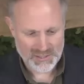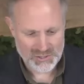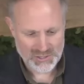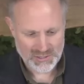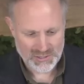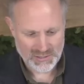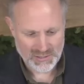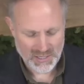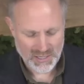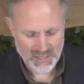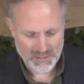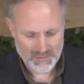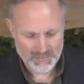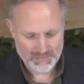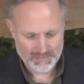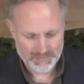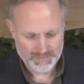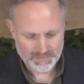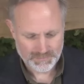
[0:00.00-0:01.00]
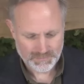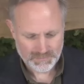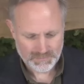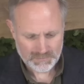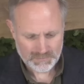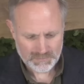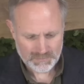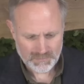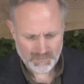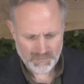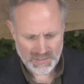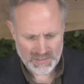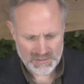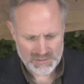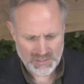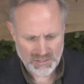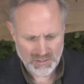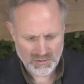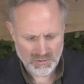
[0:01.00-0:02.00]
to mention.
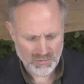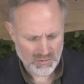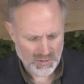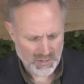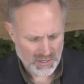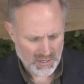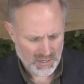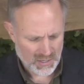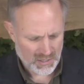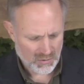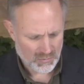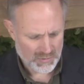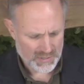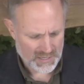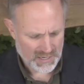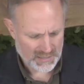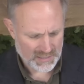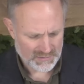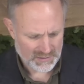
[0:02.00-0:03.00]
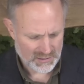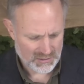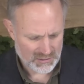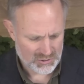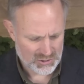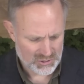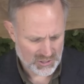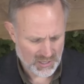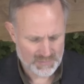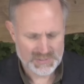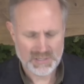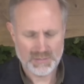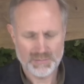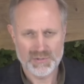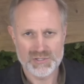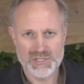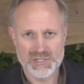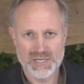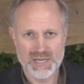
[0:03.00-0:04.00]
So we got the new jobs
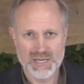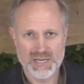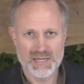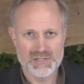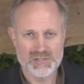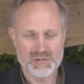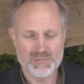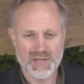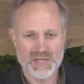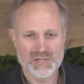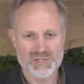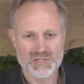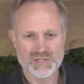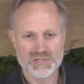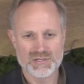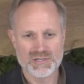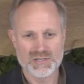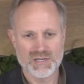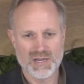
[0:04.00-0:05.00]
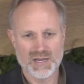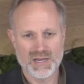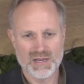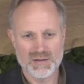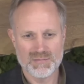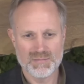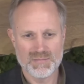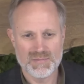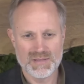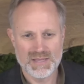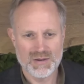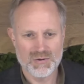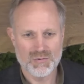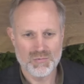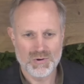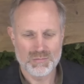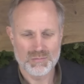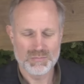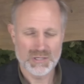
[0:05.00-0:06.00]
numbers today, as you mentioned. They
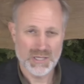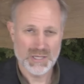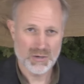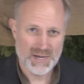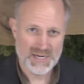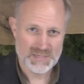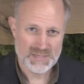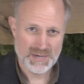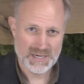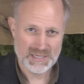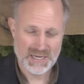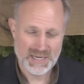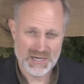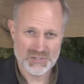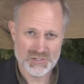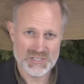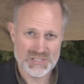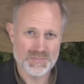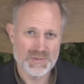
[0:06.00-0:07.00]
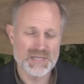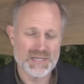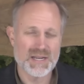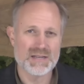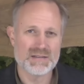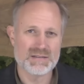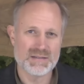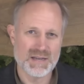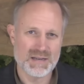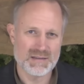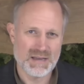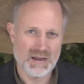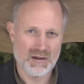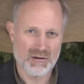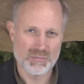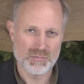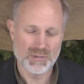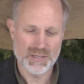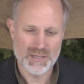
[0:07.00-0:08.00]
were below expectations, but not
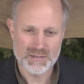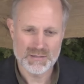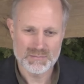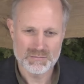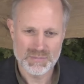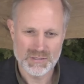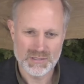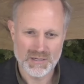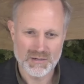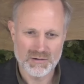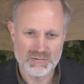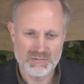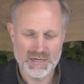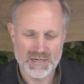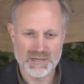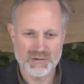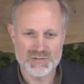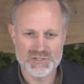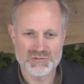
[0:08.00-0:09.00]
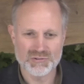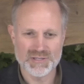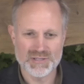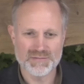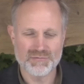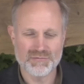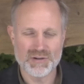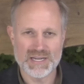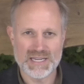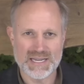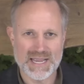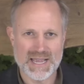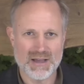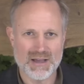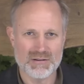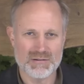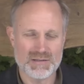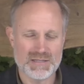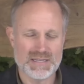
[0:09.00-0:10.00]
terribly below, right? No one's really freaking
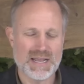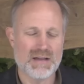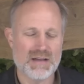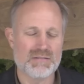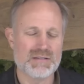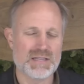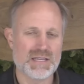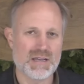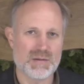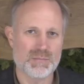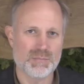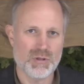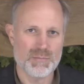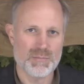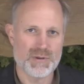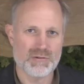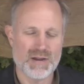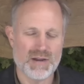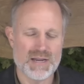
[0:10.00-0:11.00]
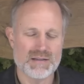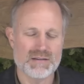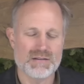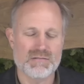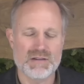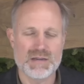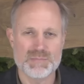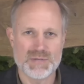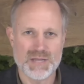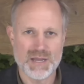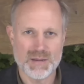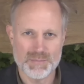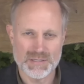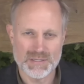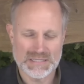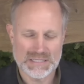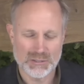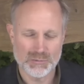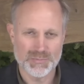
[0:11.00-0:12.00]
out. Now, the unemployment rate creeped
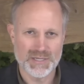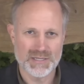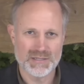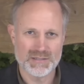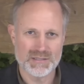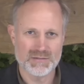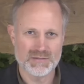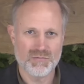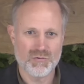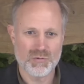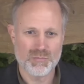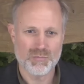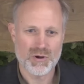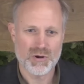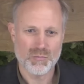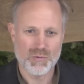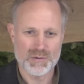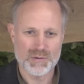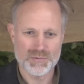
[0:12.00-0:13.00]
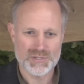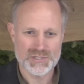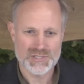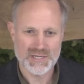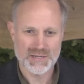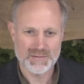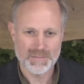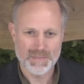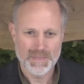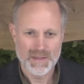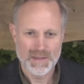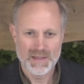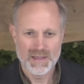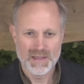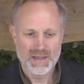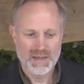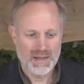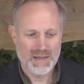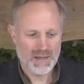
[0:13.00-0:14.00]
up a little bit to
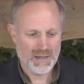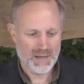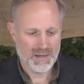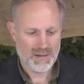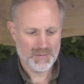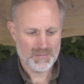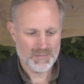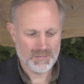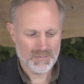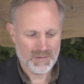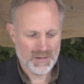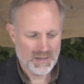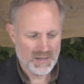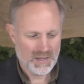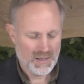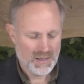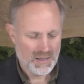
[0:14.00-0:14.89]
4.1%.